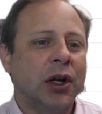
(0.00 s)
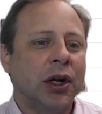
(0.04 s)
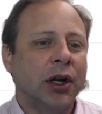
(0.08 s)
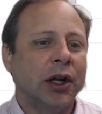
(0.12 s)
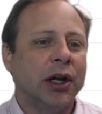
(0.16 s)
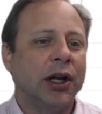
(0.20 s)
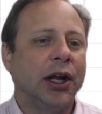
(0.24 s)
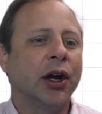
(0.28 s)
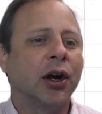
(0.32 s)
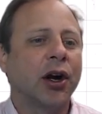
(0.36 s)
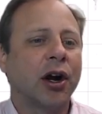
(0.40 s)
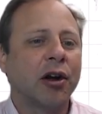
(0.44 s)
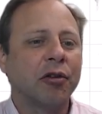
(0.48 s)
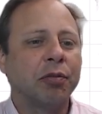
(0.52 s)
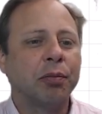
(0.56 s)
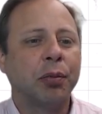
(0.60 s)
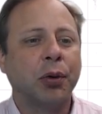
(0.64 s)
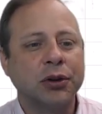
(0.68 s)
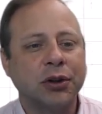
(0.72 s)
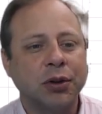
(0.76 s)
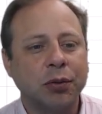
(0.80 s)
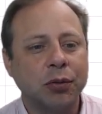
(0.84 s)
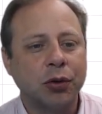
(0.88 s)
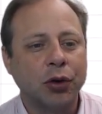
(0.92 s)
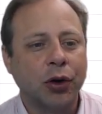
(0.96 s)
Here, I've
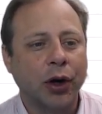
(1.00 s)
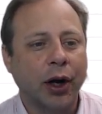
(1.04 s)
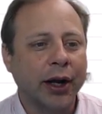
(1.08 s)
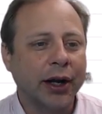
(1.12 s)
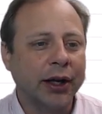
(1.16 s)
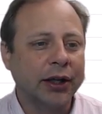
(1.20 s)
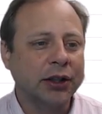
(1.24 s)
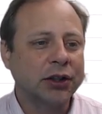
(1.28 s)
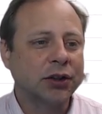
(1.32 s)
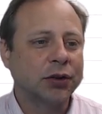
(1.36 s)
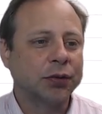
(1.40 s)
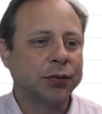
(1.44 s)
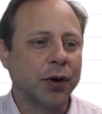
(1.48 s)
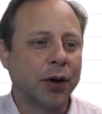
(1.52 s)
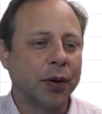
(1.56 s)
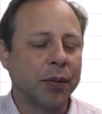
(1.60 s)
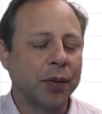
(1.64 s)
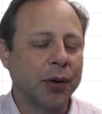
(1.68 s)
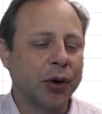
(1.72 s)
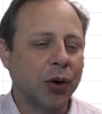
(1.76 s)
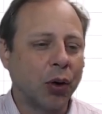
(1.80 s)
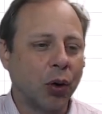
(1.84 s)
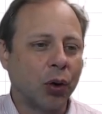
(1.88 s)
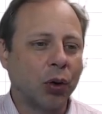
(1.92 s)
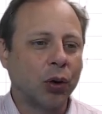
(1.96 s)
pulled some grades from
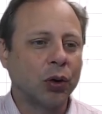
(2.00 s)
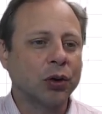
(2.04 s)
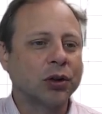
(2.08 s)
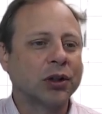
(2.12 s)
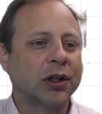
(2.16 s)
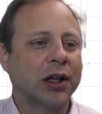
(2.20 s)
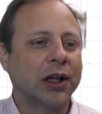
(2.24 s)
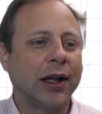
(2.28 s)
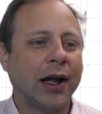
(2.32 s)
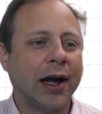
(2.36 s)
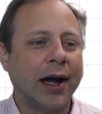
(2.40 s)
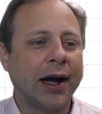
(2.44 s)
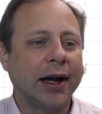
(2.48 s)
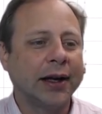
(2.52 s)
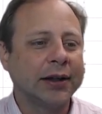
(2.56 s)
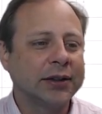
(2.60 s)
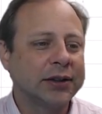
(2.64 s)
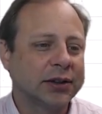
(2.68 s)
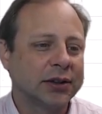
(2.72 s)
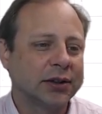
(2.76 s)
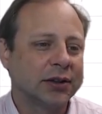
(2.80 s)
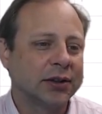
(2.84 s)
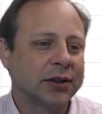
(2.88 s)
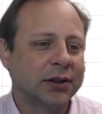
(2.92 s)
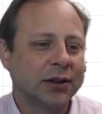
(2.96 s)
an old
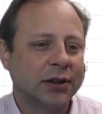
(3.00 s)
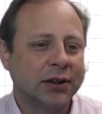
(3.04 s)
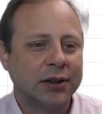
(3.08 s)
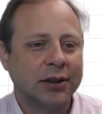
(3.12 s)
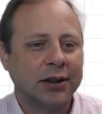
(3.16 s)
class